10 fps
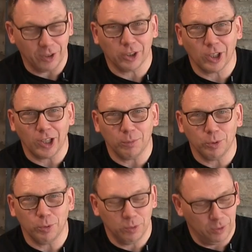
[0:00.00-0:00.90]
the
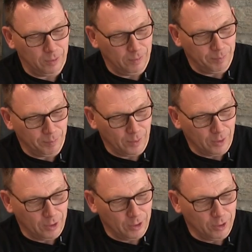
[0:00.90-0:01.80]
cable
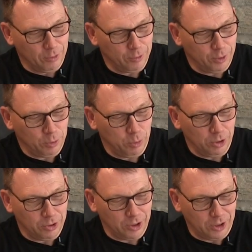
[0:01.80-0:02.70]
for
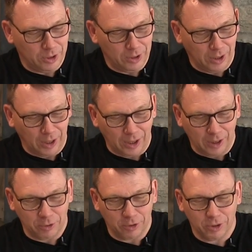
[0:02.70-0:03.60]
quality
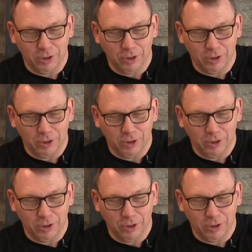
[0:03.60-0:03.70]
and